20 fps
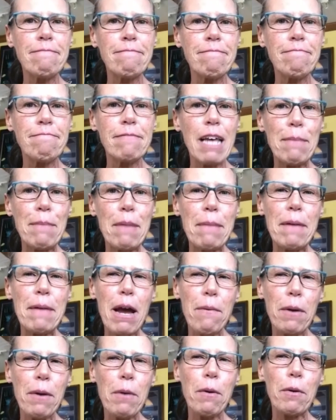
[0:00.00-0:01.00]
maybe I
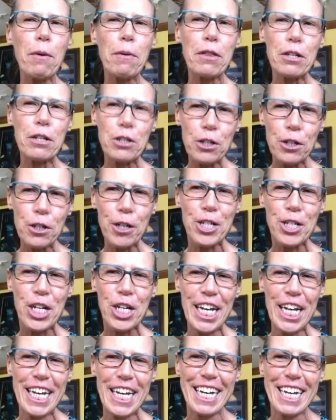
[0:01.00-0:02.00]
want to work with the church
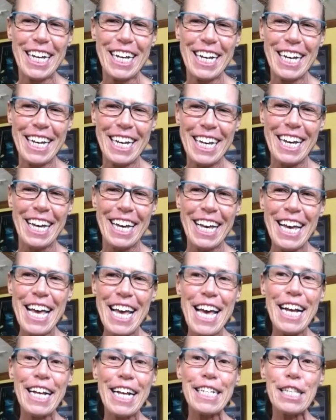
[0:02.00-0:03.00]

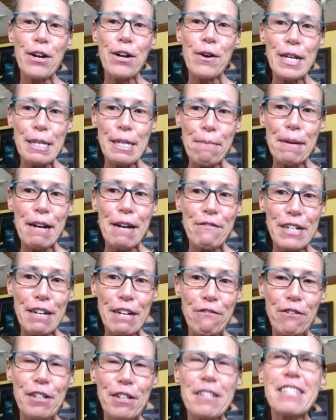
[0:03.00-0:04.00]
because there is a bit of a
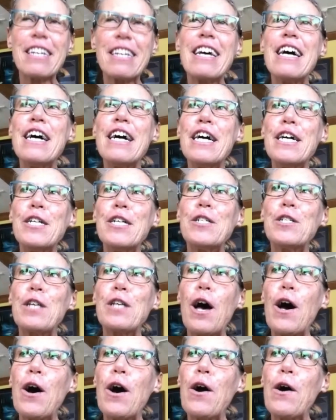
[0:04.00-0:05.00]
difference.
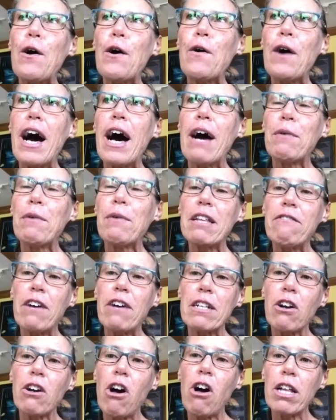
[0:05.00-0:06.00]
So I really felt
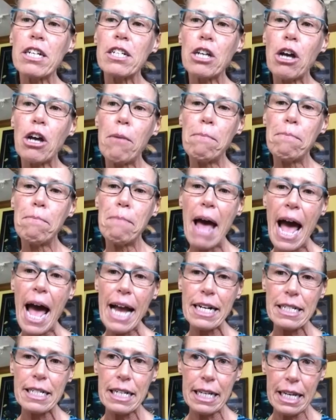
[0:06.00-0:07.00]
the calling to go back
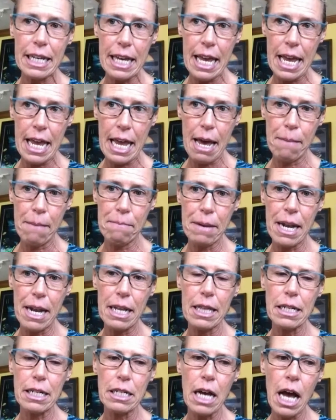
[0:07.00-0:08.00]
to camp. And at
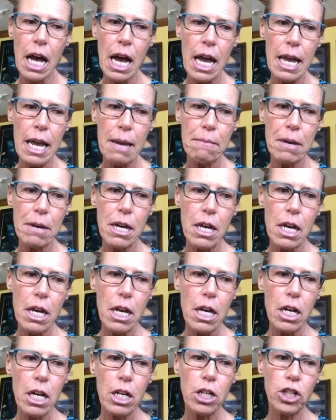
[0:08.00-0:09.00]
the time,
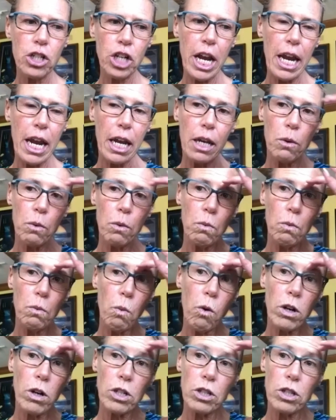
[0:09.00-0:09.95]
Jane Worsler